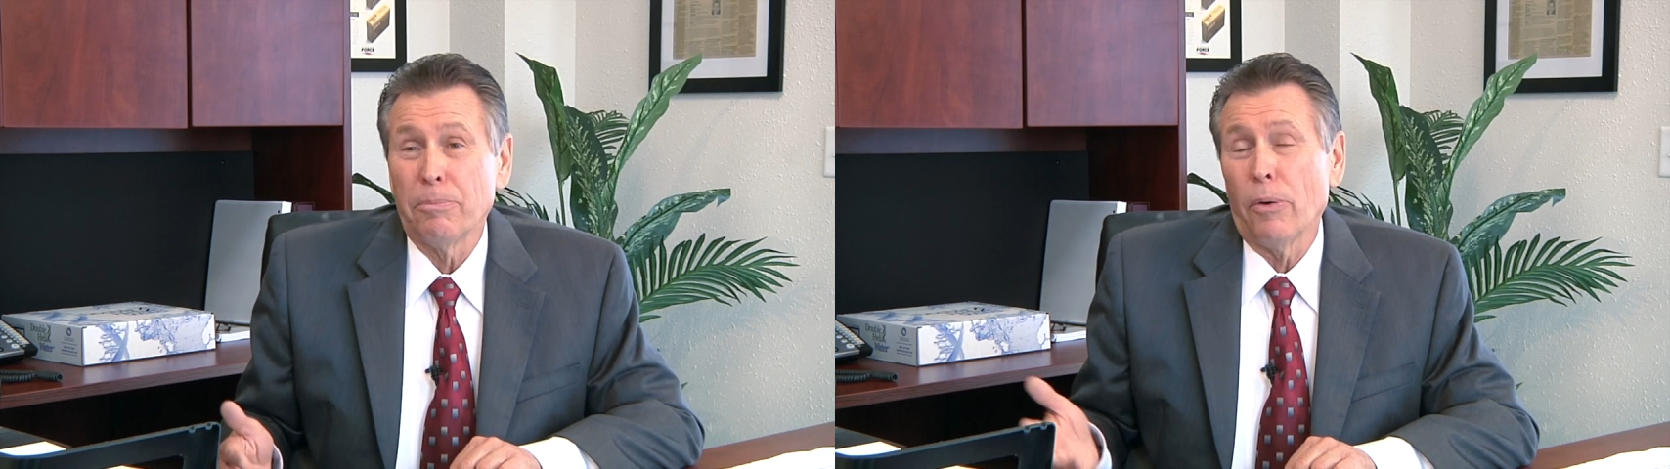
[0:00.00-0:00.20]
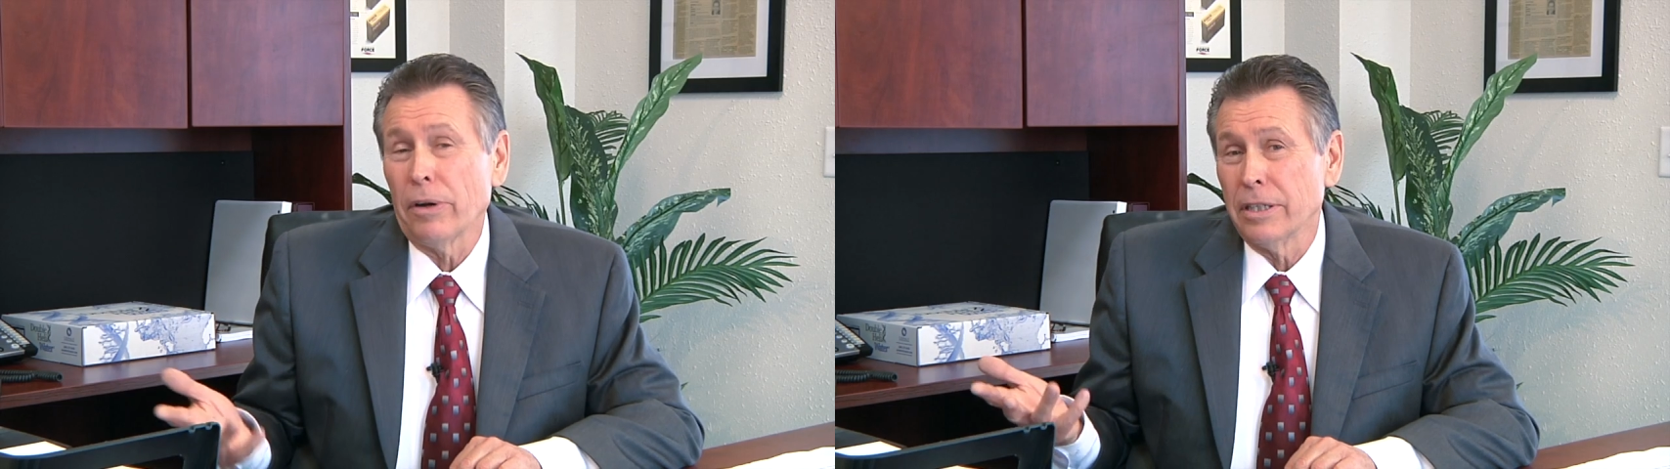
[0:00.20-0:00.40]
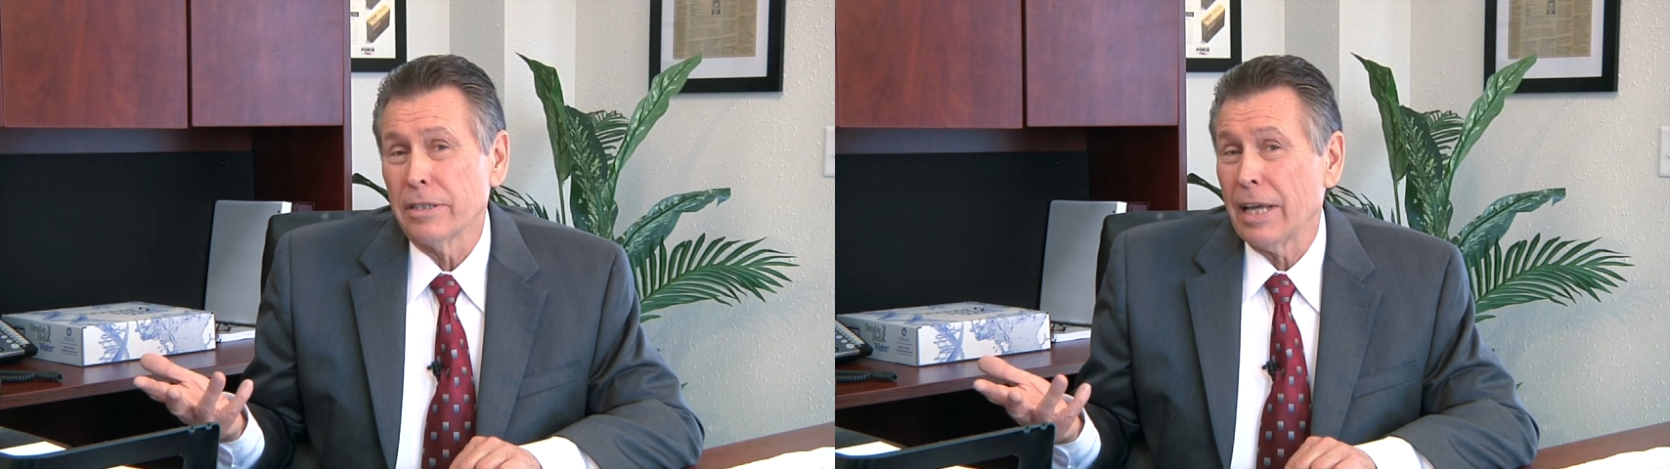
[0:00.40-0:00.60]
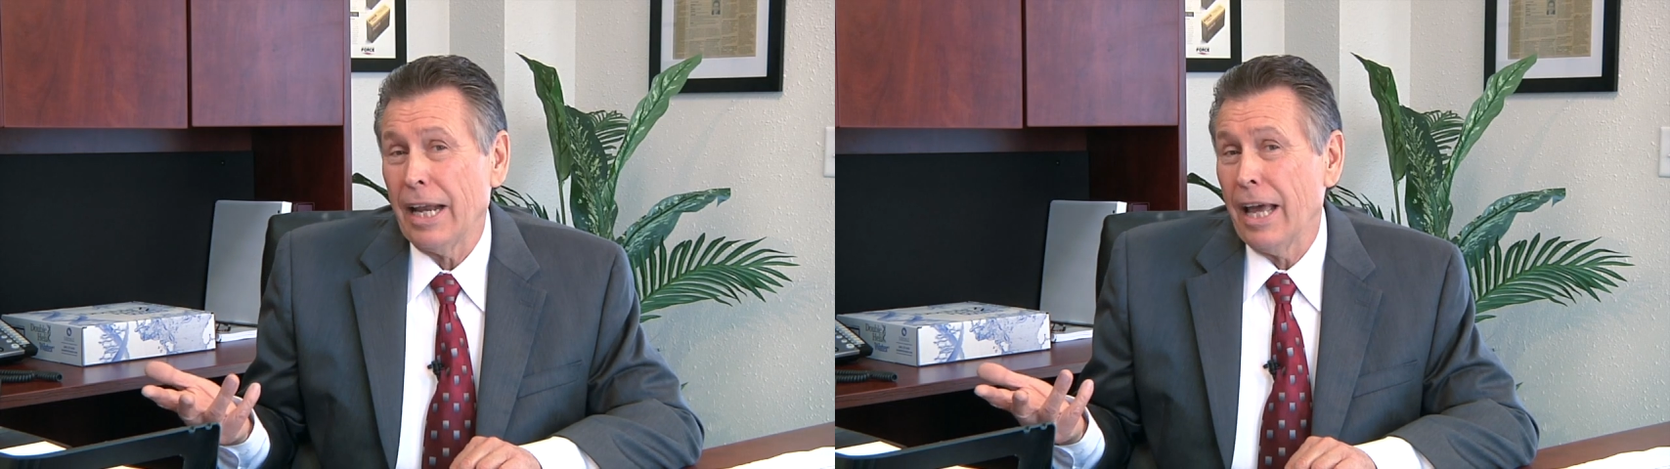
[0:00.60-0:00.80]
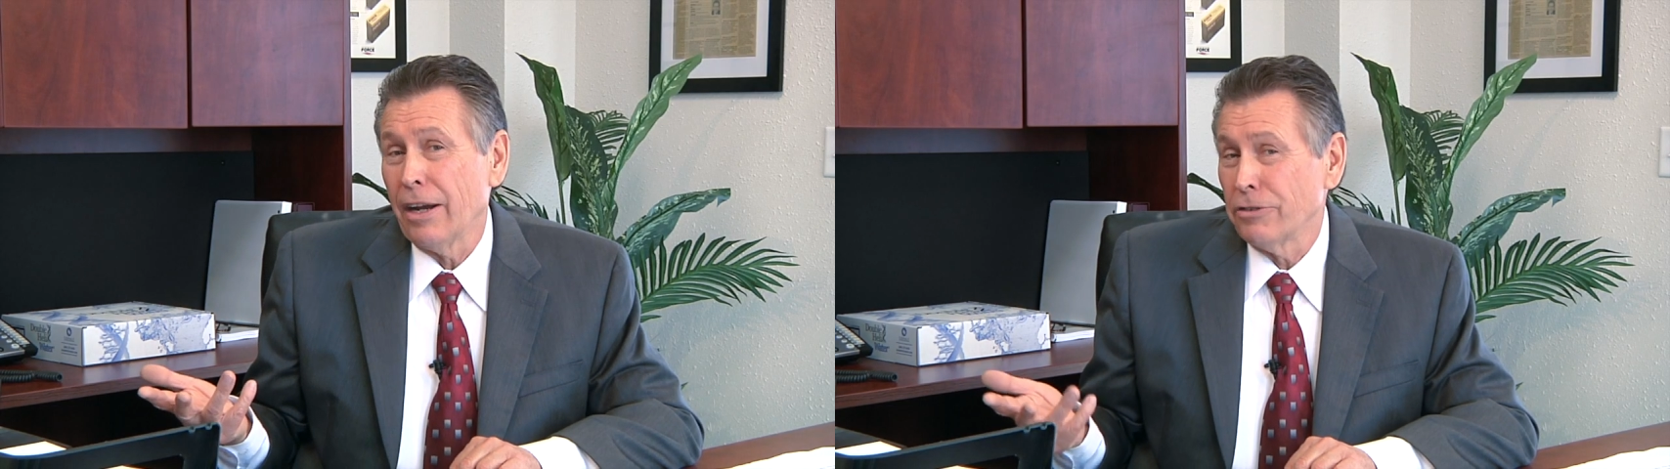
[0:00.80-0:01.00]
important is
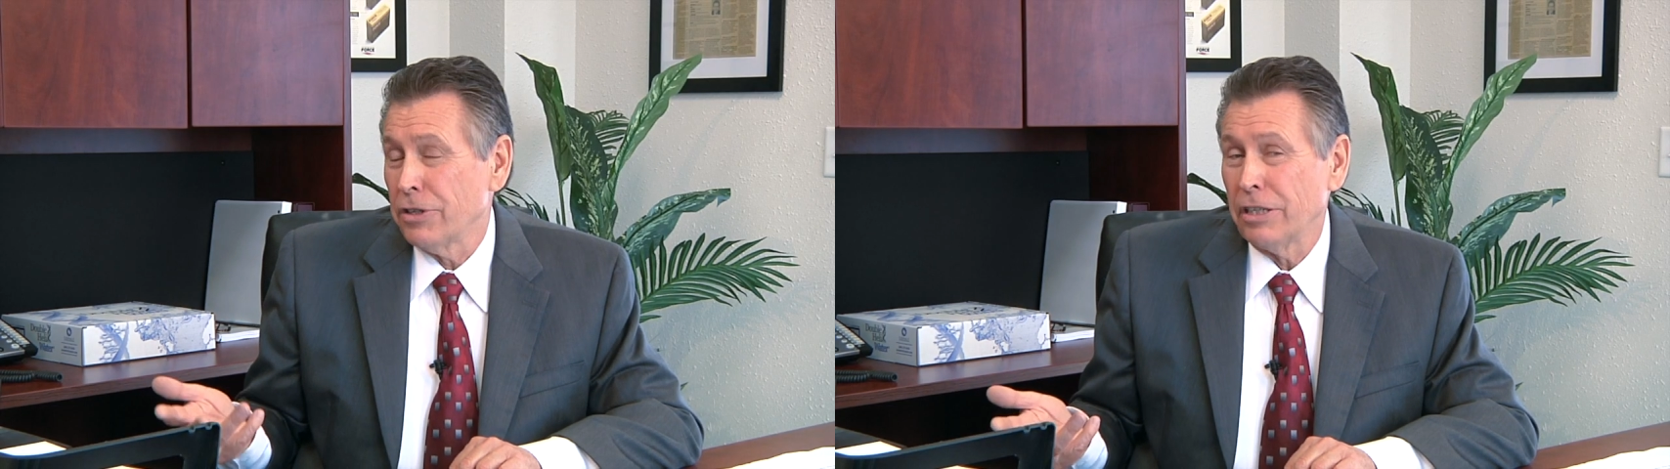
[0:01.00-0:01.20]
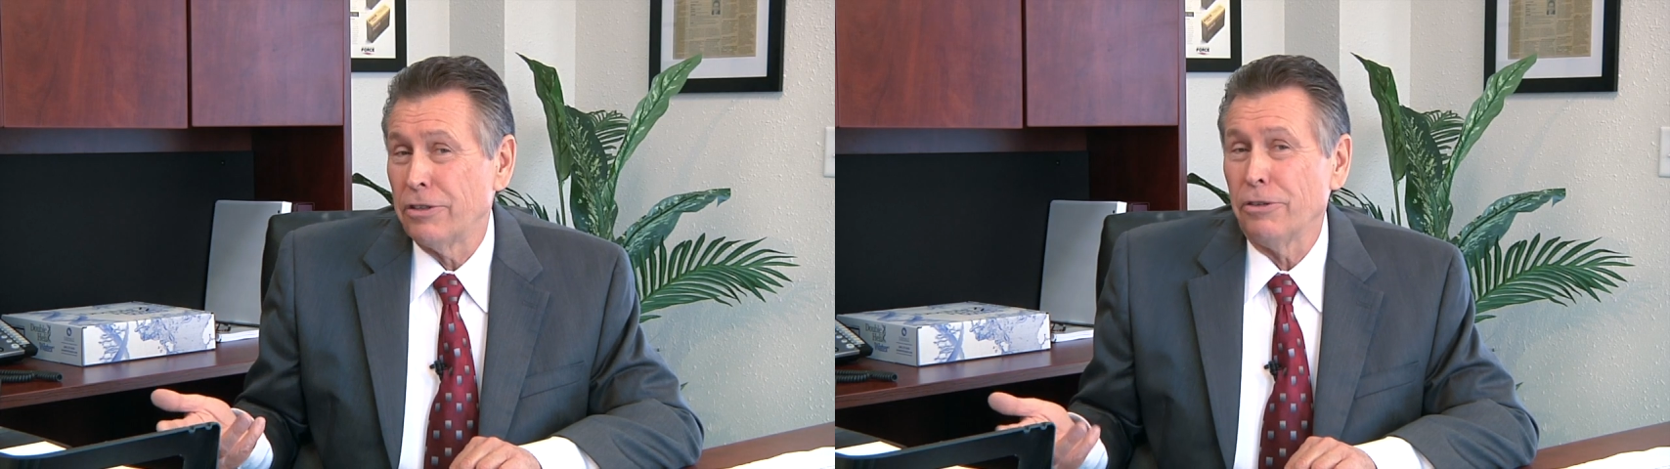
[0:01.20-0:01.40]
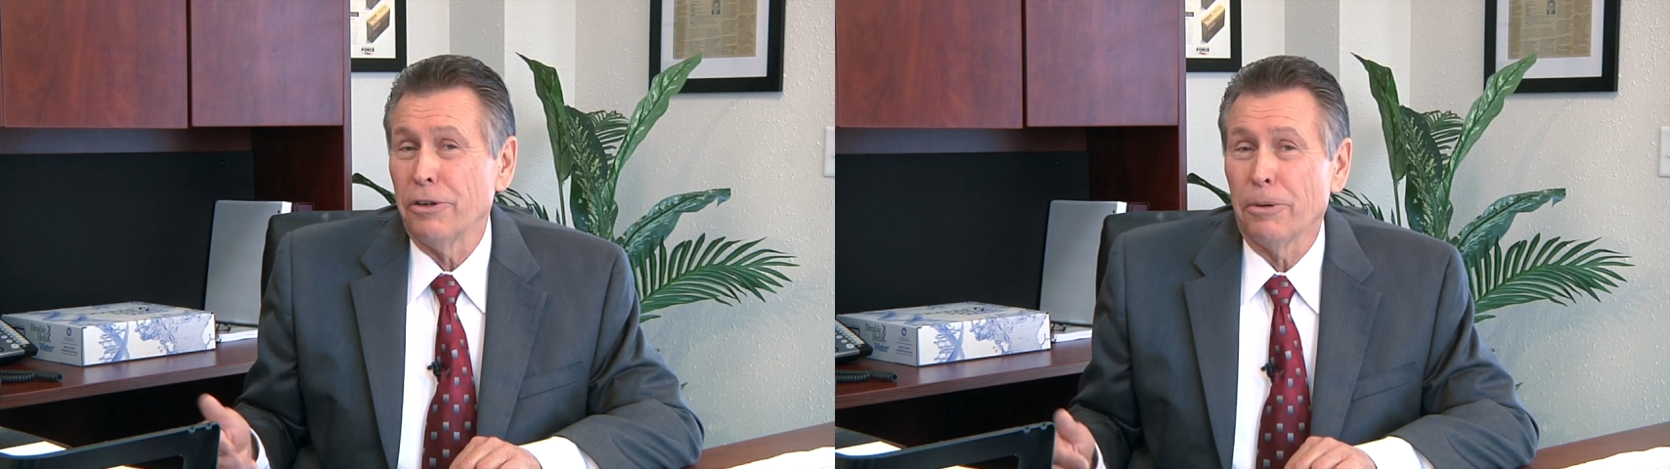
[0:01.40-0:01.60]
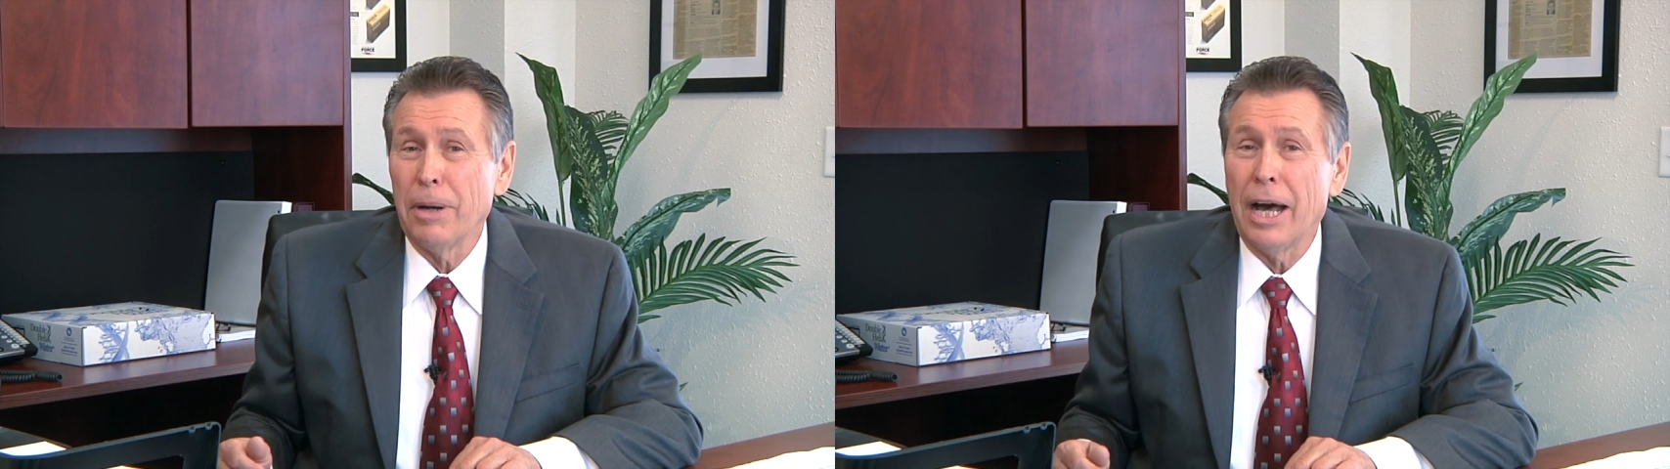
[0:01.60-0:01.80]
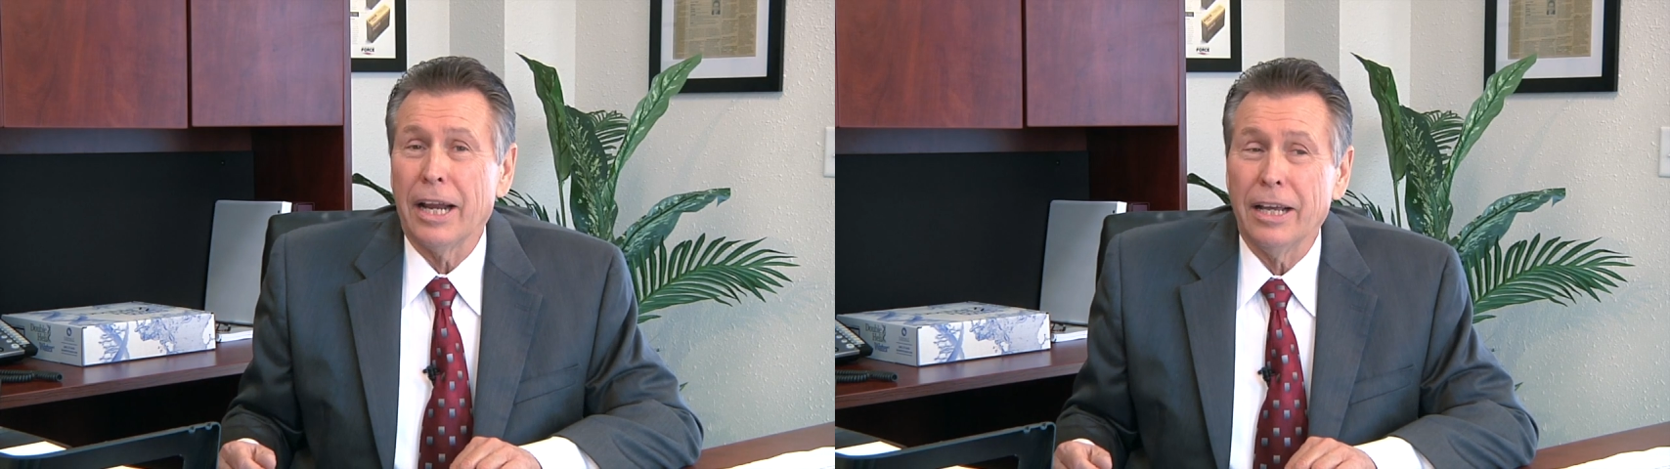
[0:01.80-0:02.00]
that energy to your
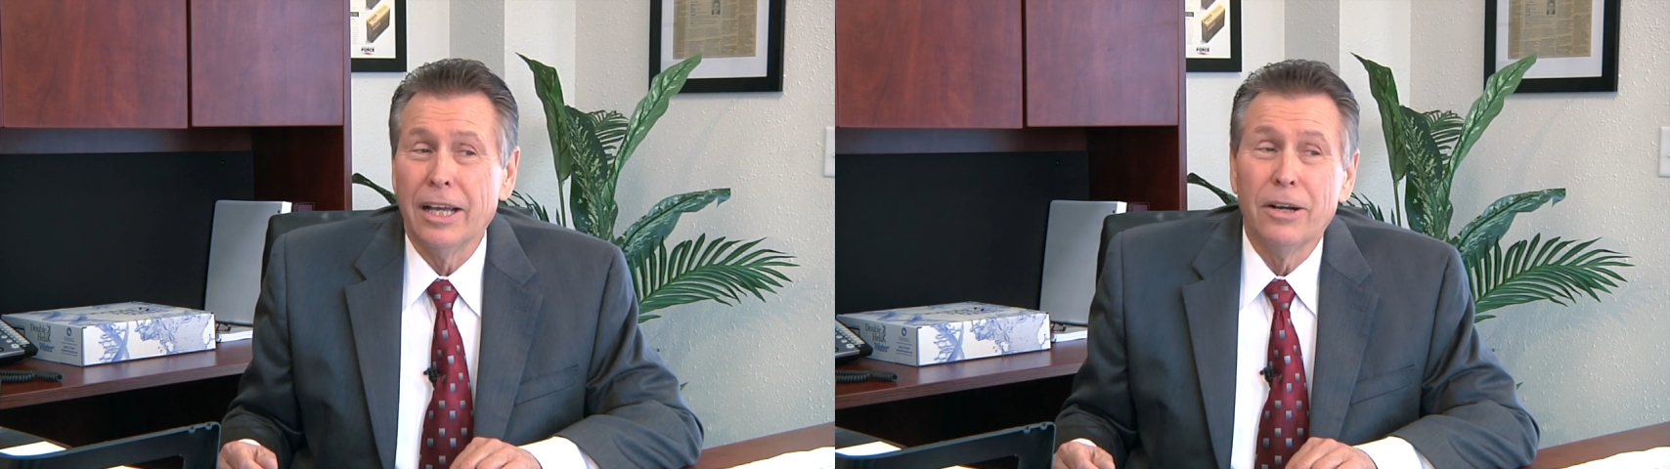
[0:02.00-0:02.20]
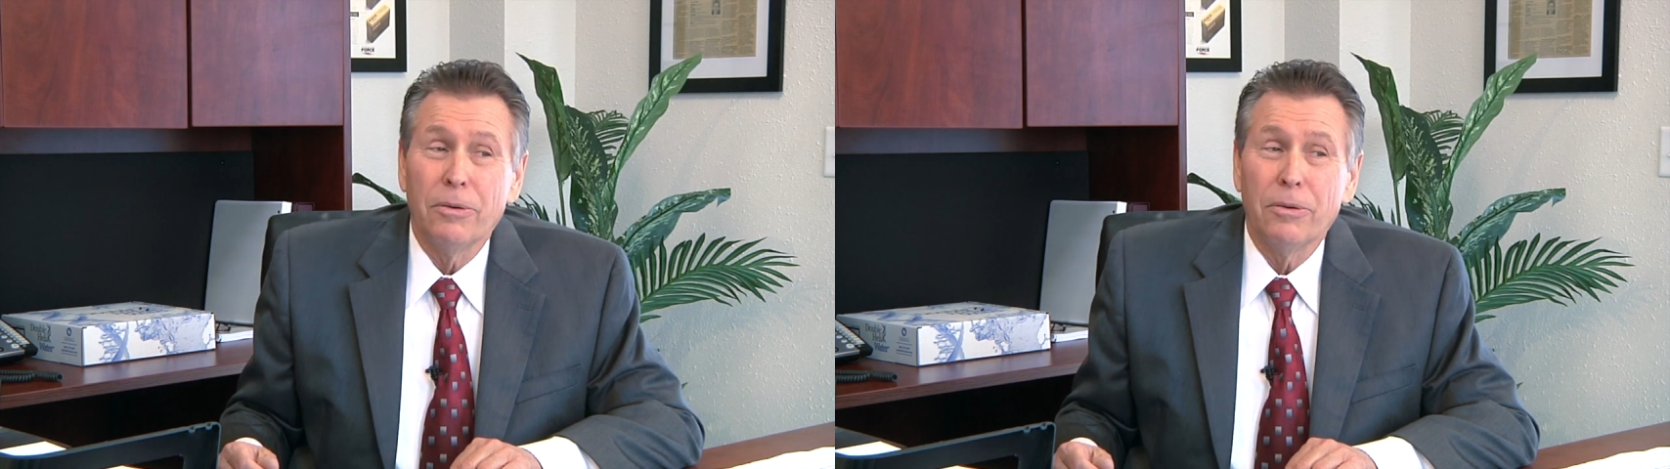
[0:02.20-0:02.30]
body?